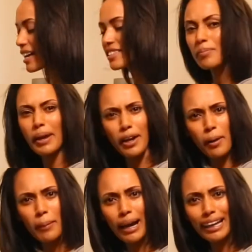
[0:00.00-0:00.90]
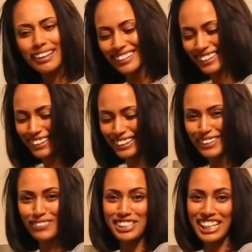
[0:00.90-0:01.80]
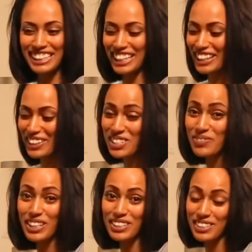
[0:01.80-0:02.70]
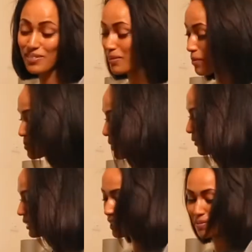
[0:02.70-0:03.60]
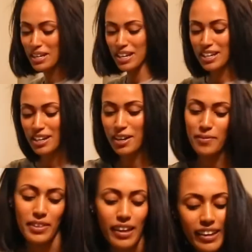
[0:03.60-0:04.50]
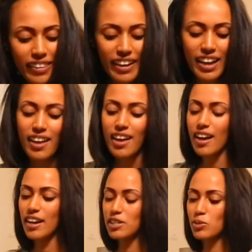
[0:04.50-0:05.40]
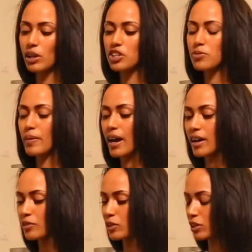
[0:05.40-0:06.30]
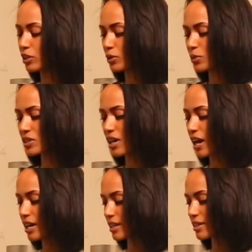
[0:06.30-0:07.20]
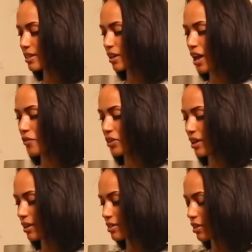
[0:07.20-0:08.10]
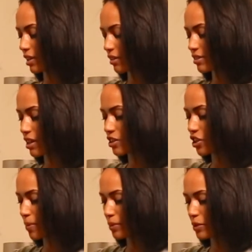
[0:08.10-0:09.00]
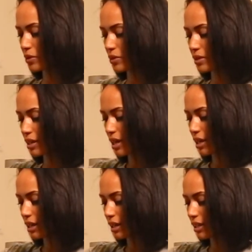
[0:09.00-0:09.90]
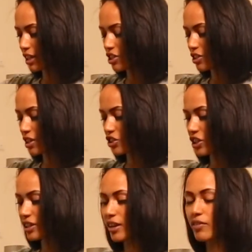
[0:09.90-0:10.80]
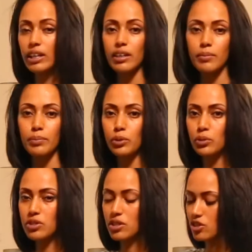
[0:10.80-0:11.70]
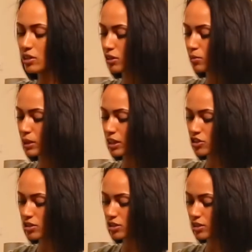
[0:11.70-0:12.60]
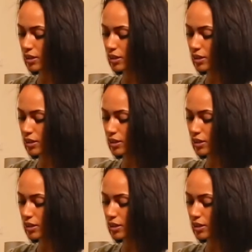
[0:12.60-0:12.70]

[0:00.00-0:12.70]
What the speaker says: has a makeup bag, which I didn't use, but some mums might want them. I'll put that in there. And a toiletry bag. I've got little size everything. So little size shampoos, conditioners. You can get already bought little miniature